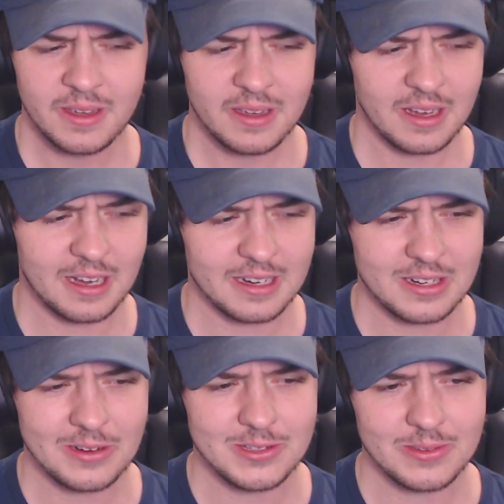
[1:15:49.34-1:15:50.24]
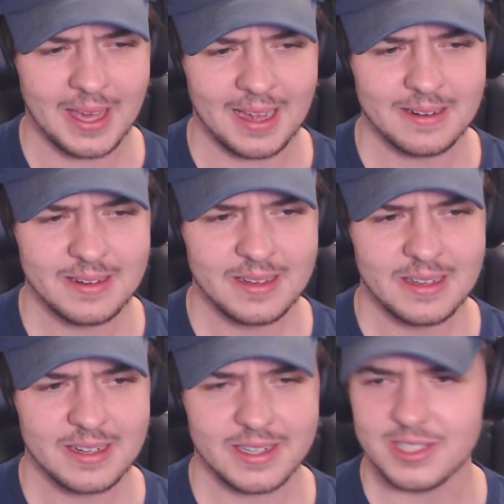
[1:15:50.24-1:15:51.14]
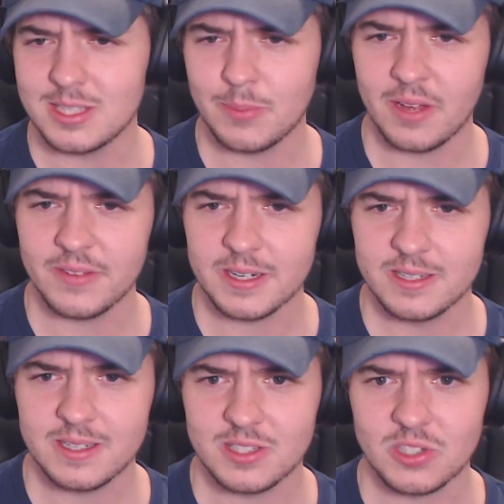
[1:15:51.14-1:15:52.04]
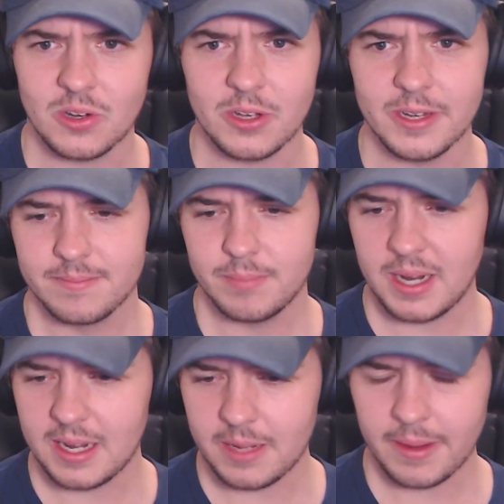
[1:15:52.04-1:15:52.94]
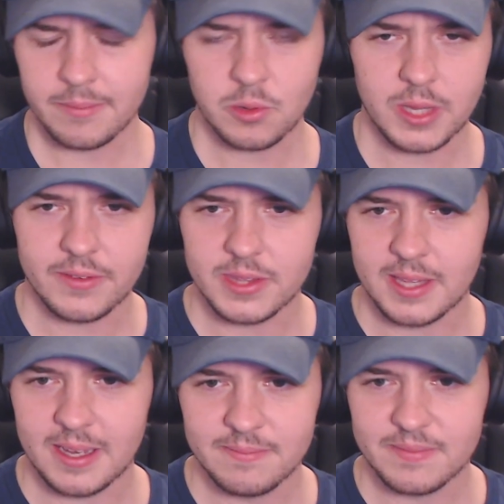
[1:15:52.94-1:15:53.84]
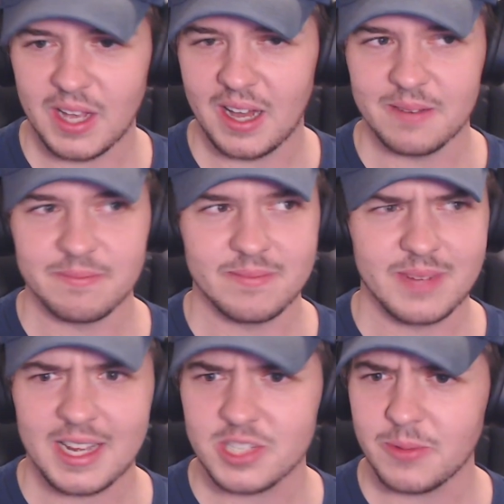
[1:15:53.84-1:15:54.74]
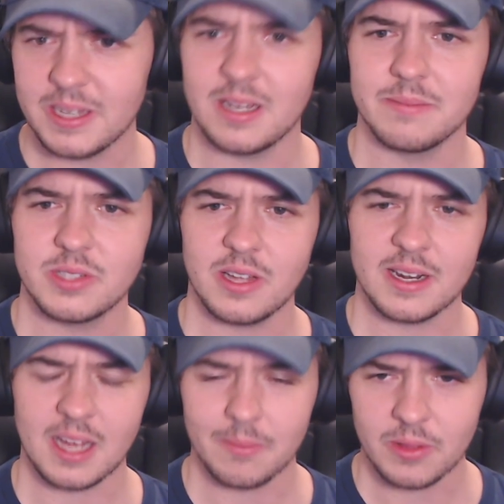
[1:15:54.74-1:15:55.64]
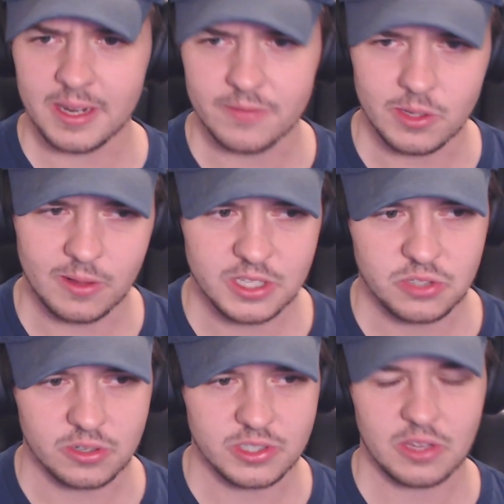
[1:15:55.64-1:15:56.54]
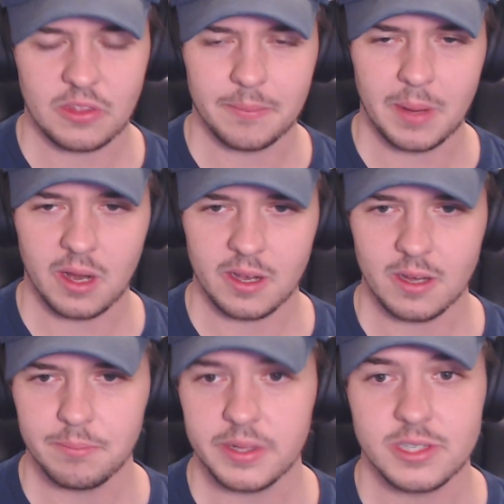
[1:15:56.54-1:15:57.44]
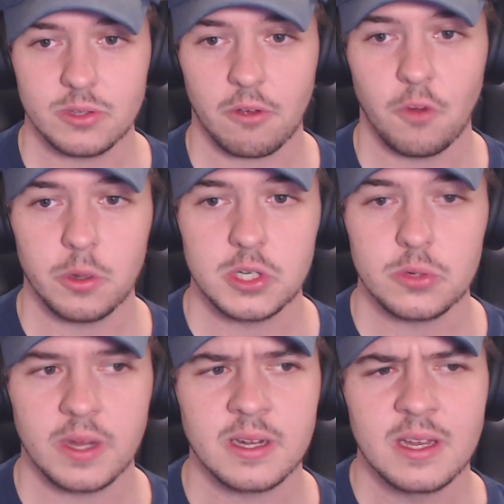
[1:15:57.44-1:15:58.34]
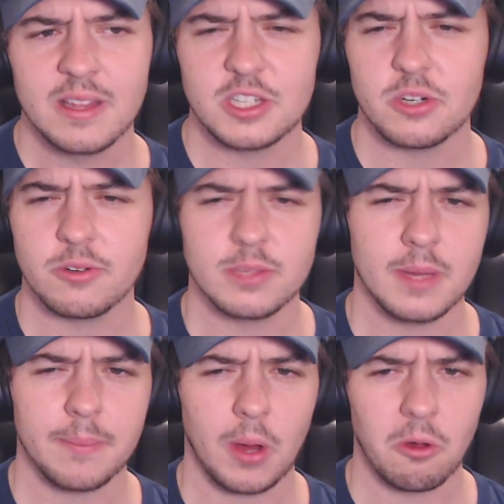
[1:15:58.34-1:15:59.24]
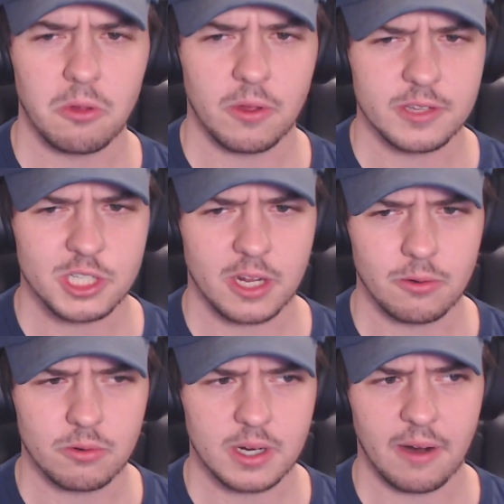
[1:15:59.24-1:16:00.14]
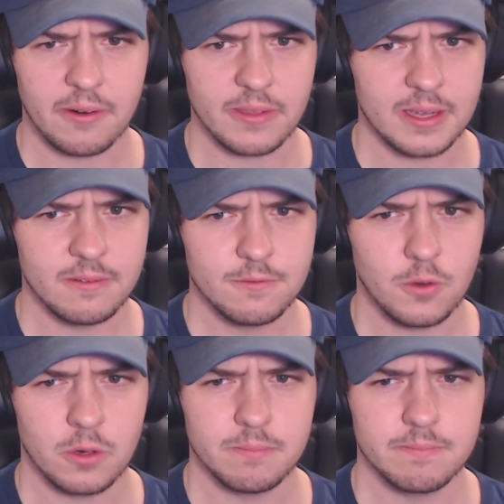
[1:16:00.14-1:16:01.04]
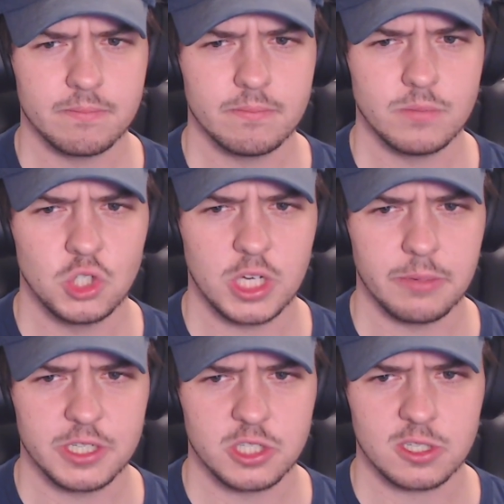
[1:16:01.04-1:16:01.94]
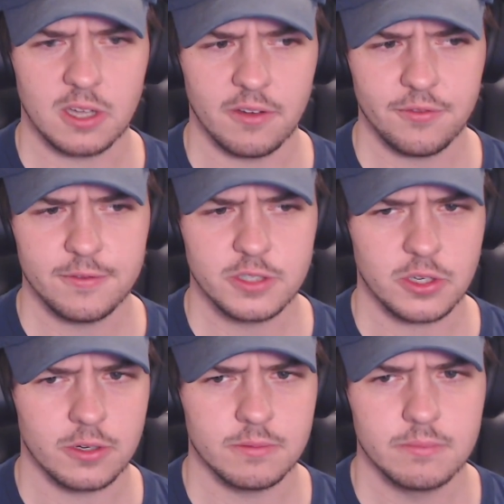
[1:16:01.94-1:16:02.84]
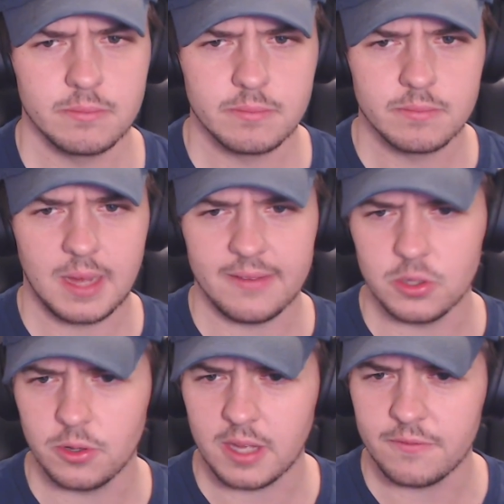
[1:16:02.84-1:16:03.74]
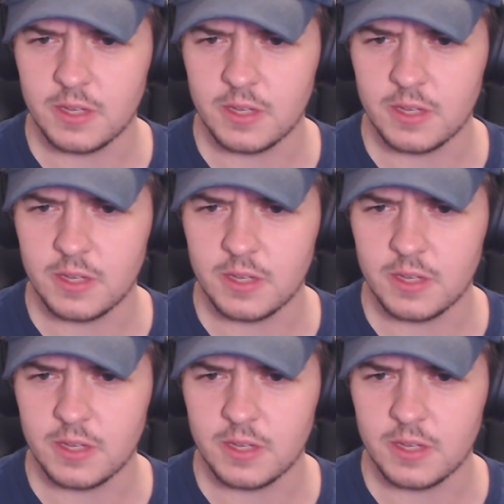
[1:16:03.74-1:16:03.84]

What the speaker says: and go do that. Because it's perfect. It's so good. But anyway, we'll leave it there. Next week, I'm starting up Land of the Lustrous, the manga. Please look forward to it. There should also be a poll on the channel currently for G-Witch stuff. So have a look if you're